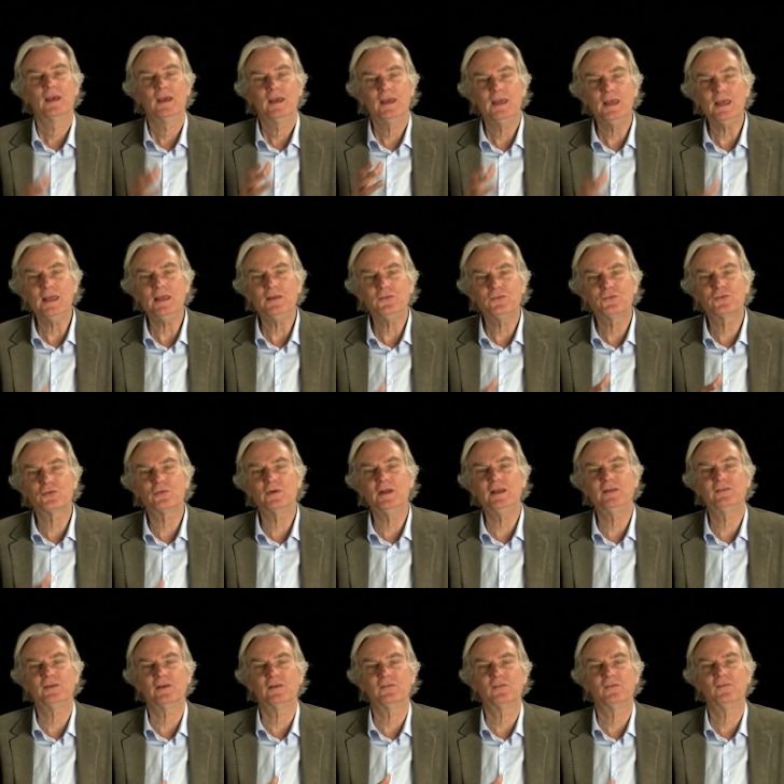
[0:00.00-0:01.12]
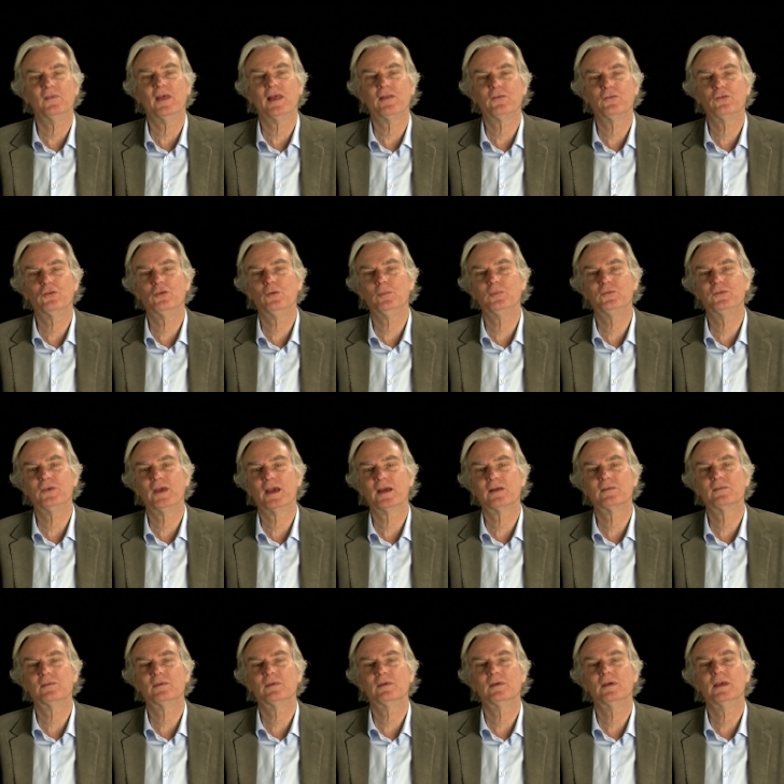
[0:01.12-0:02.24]
He treated that
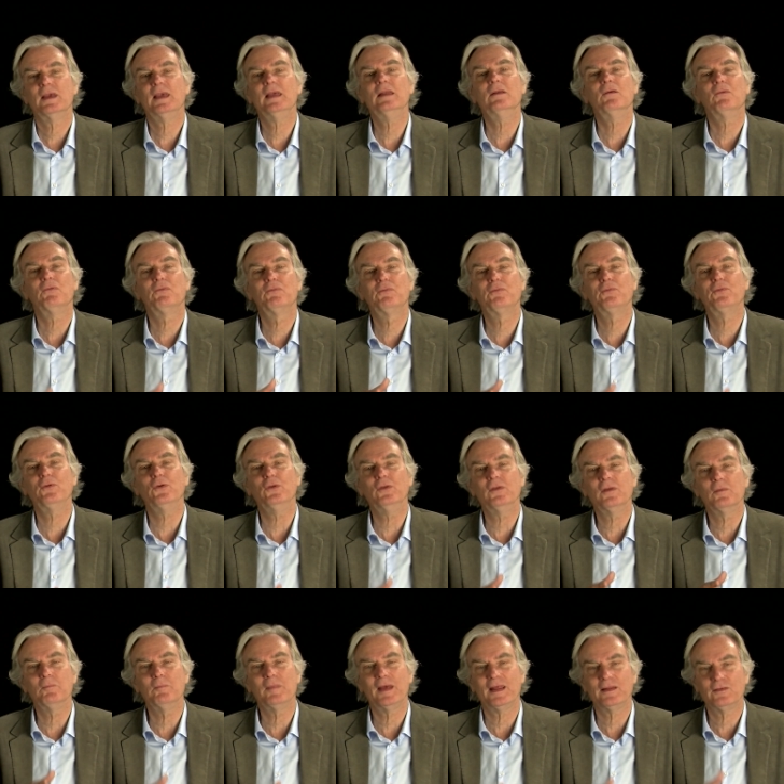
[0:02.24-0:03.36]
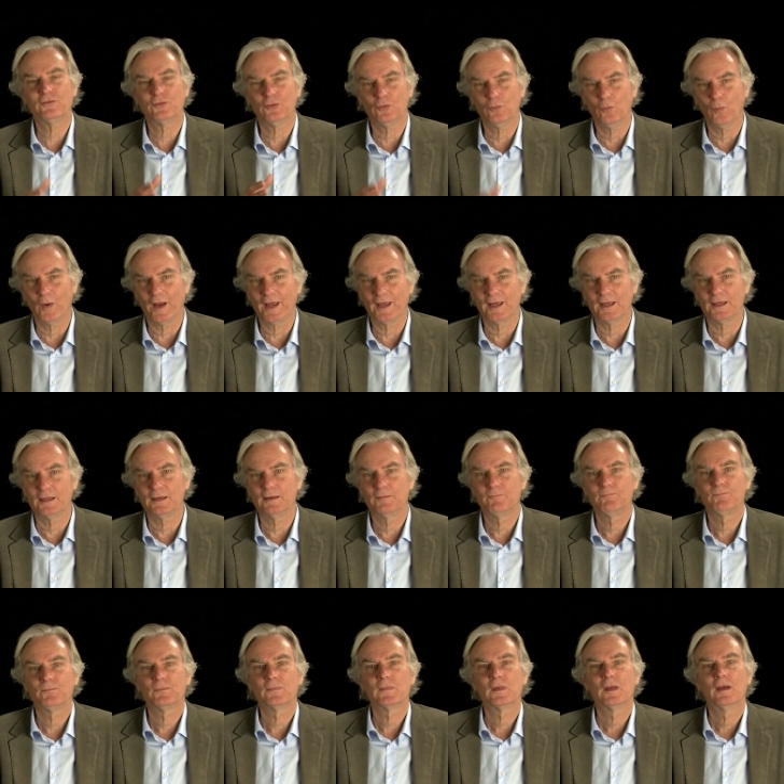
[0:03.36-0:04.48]
subject in a fundamental way.
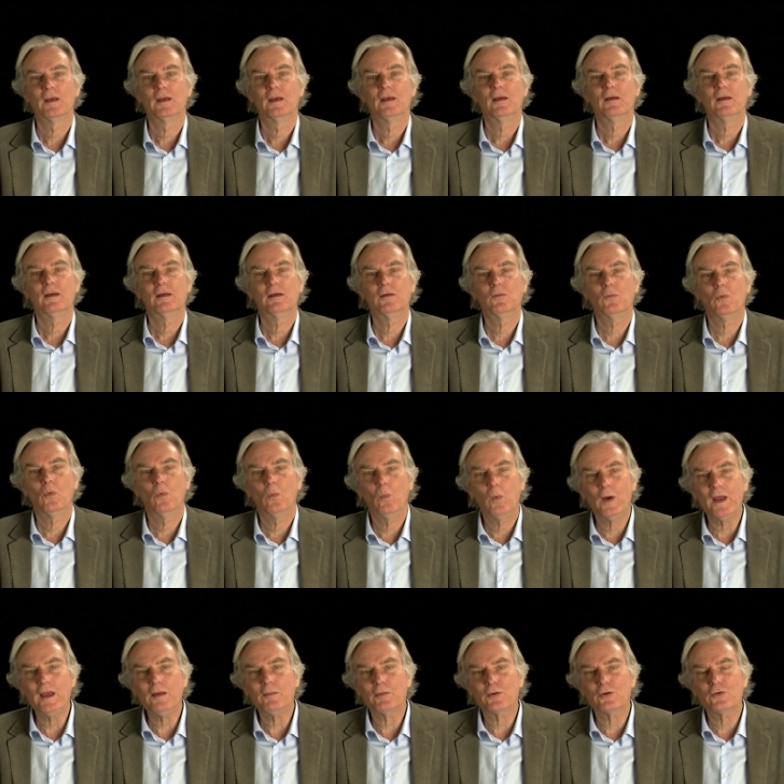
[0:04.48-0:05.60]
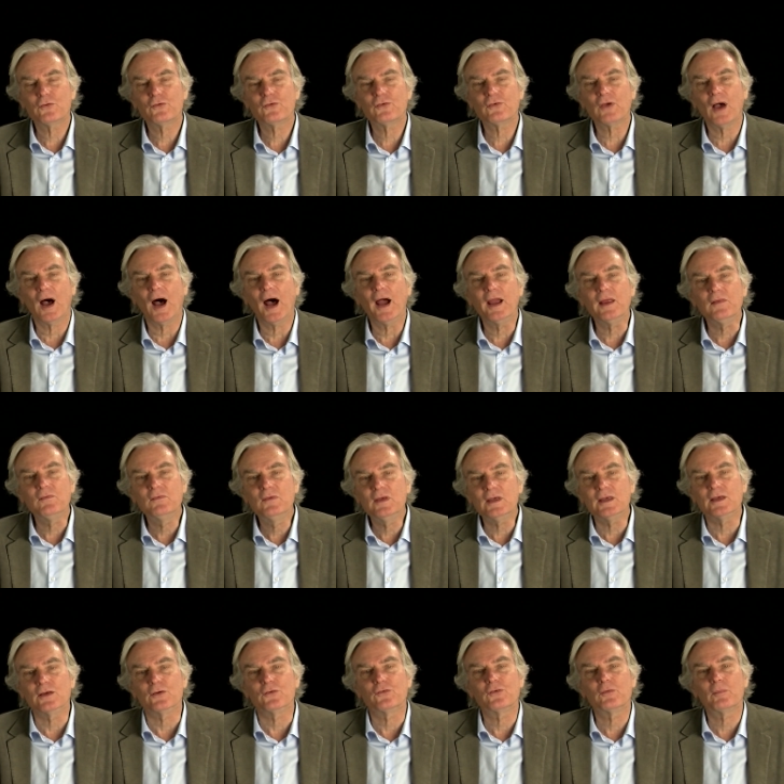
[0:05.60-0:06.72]
Weber's
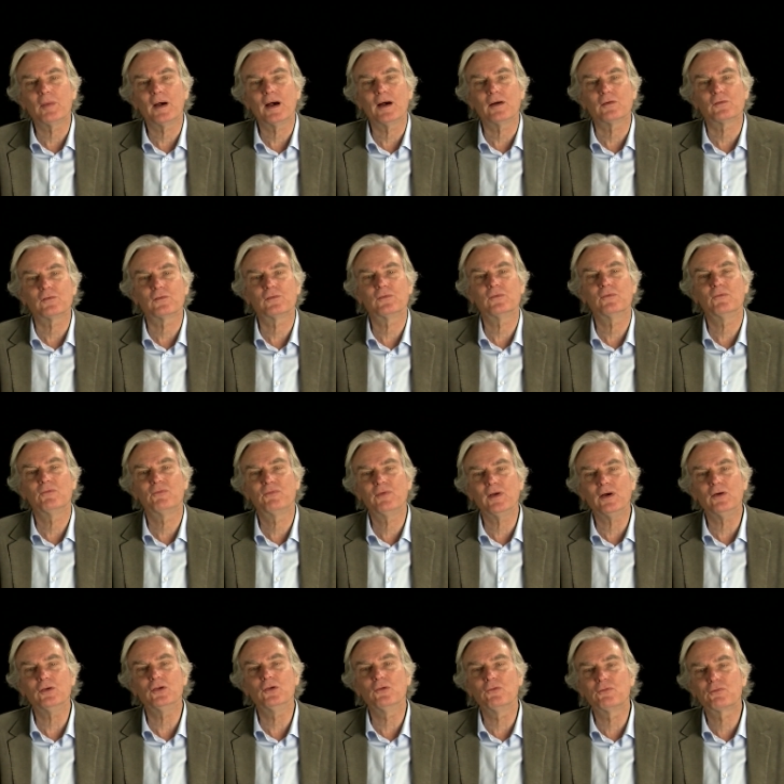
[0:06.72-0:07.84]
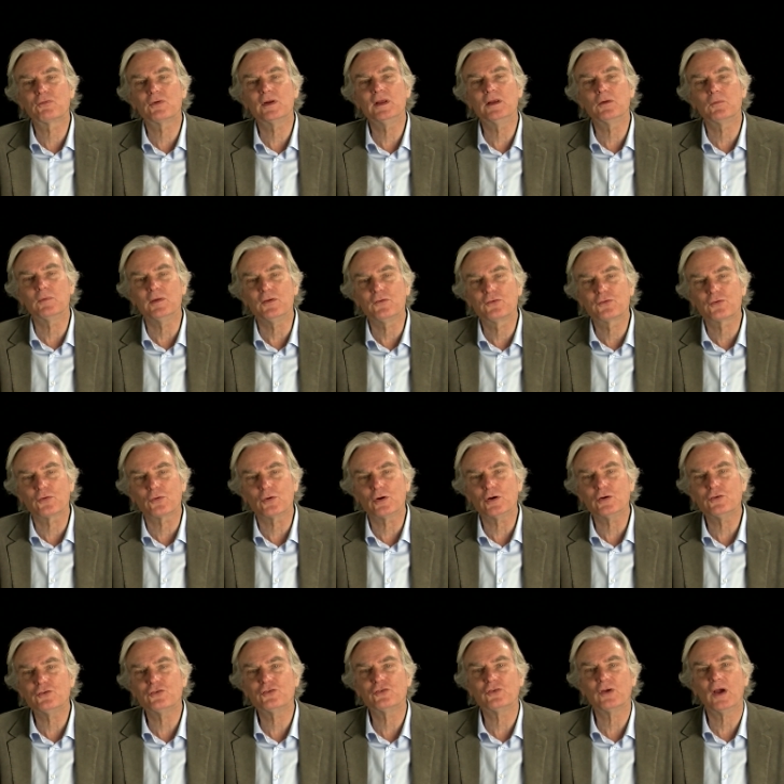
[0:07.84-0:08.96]
ideas about value-free
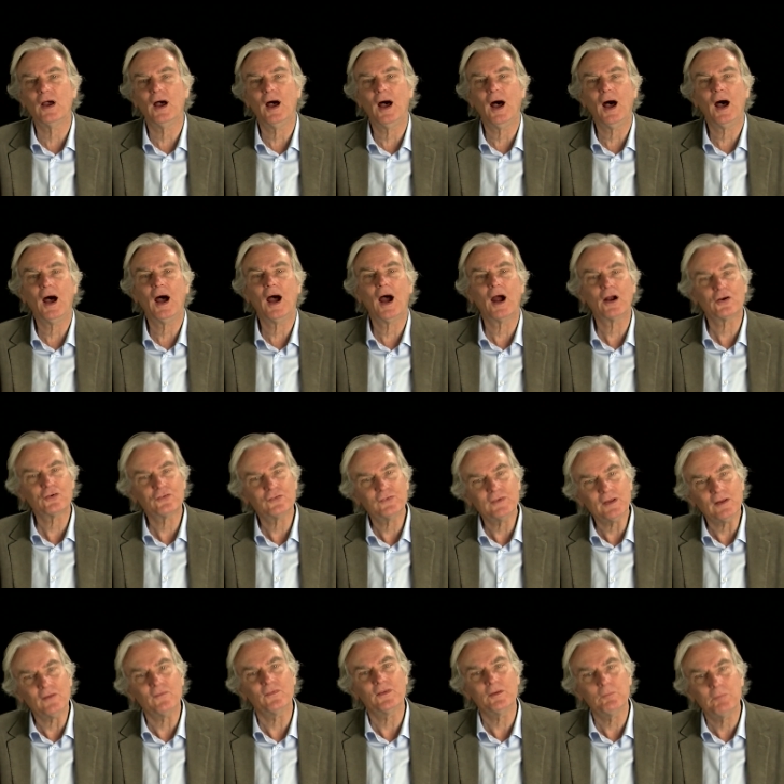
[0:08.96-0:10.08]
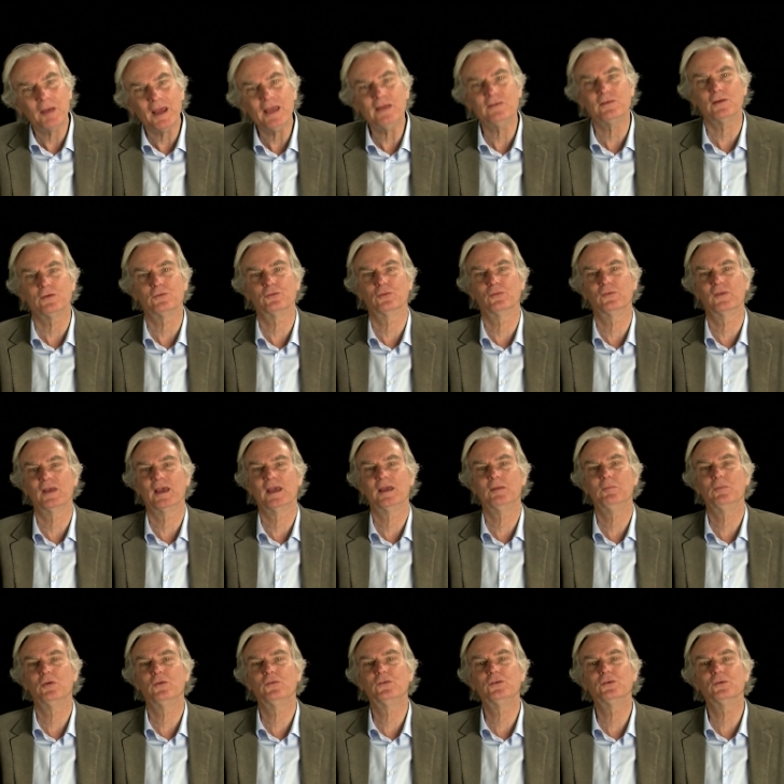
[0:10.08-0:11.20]
research are still debated today,
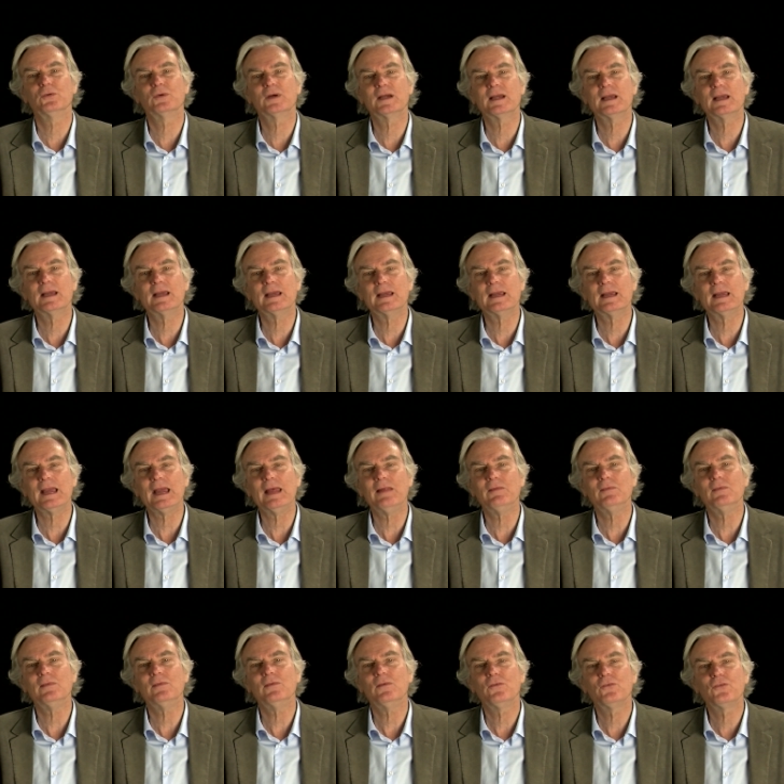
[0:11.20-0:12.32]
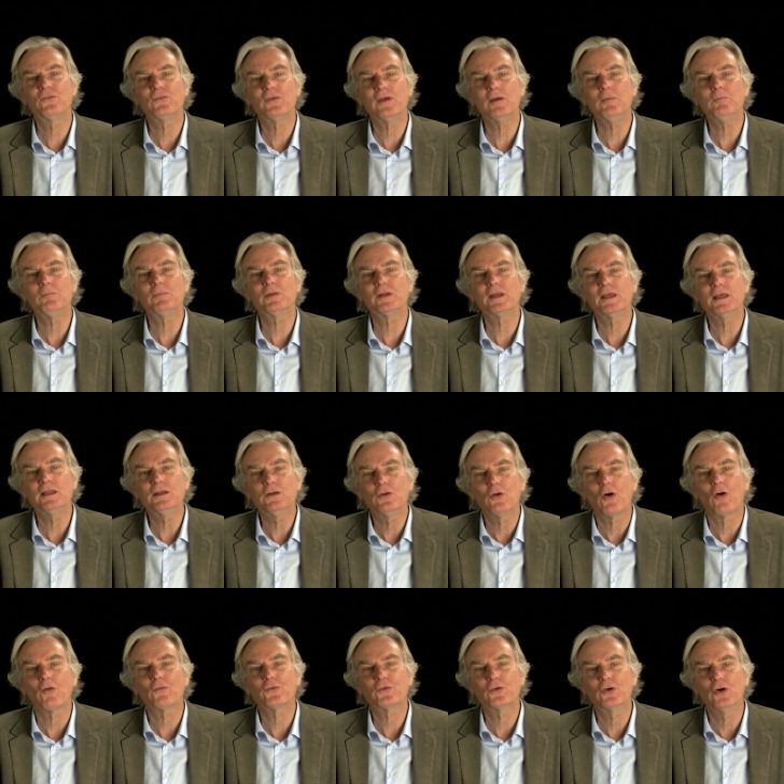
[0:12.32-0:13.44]
but you can simply
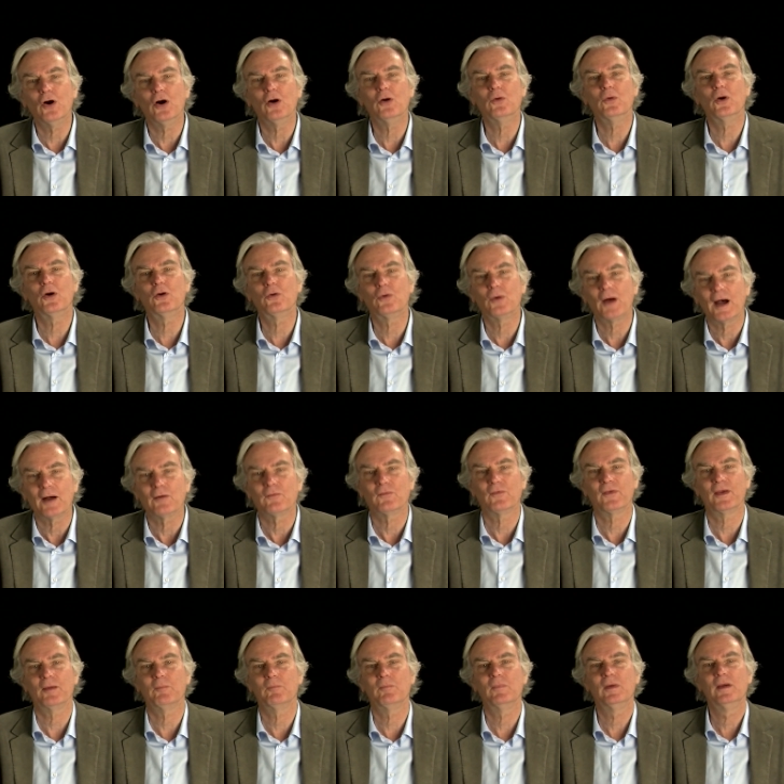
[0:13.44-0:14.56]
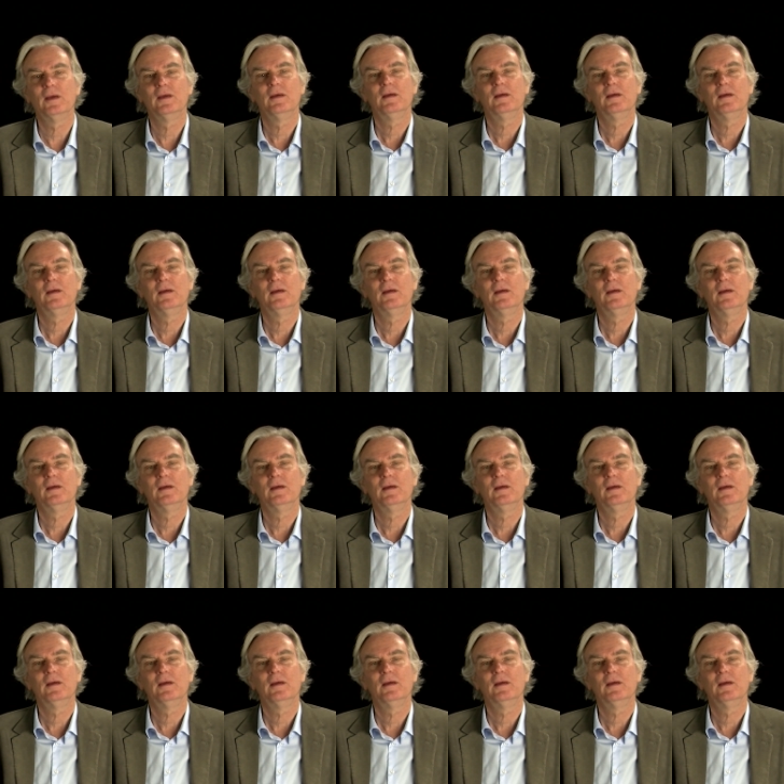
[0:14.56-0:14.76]
not go around them.